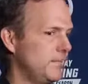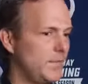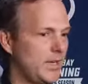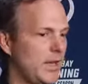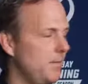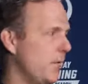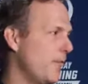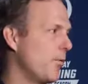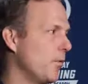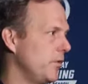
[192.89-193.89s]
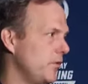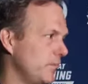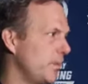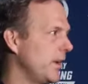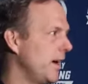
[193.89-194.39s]
you can't afford to
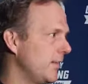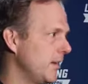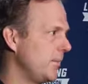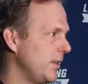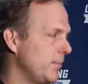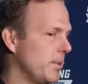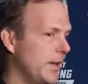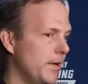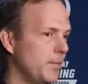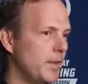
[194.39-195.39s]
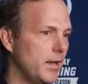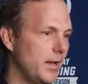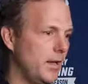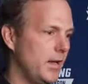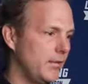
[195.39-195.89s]
just bring guys up and then play them.
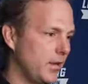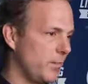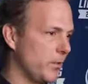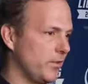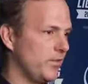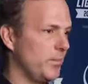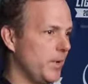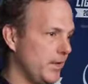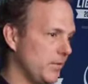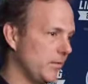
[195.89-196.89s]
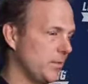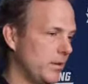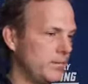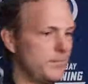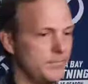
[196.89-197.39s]
It's on emergency basis, but
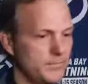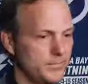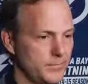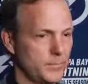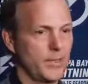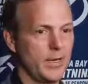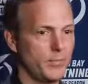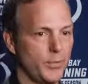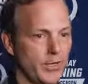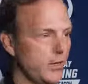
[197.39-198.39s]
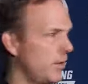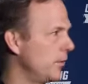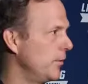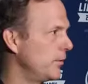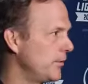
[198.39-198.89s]
we're getting pretty darn
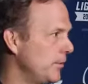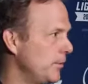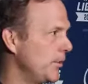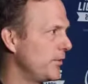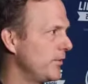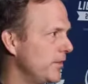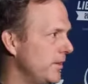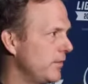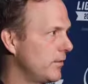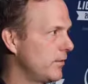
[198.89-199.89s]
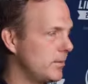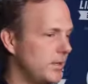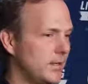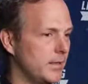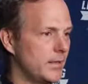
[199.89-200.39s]
close to an emergency, so
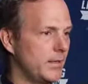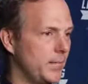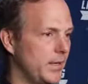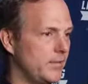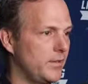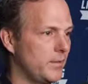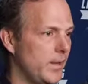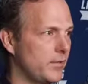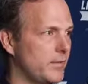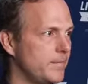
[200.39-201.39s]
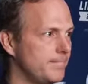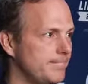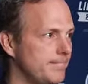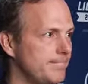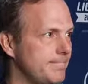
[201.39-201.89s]
uh, he might see some action.
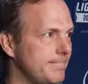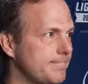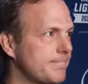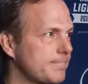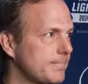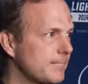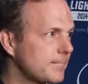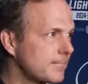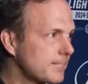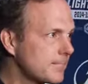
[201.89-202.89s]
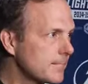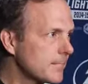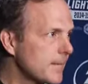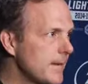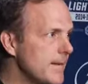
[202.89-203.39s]
A lot of work on the power play
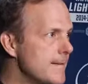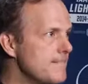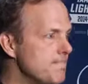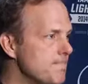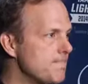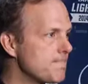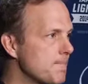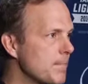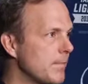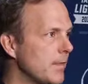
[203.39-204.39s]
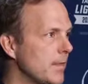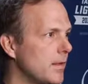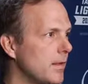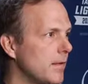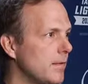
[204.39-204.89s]
this morning. Mm -hmm. uh,
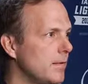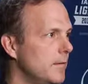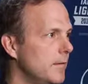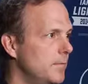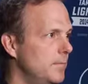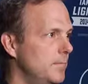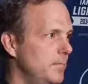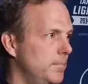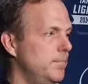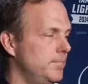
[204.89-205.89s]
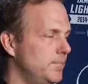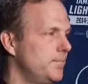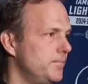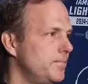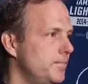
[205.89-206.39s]
obviously, you have a lot of talent.
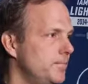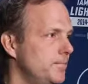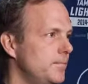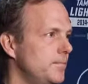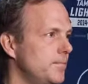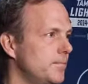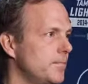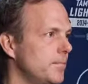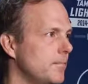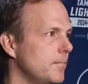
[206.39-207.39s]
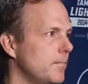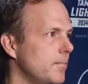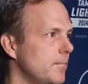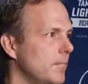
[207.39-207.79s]
what would you like to see from?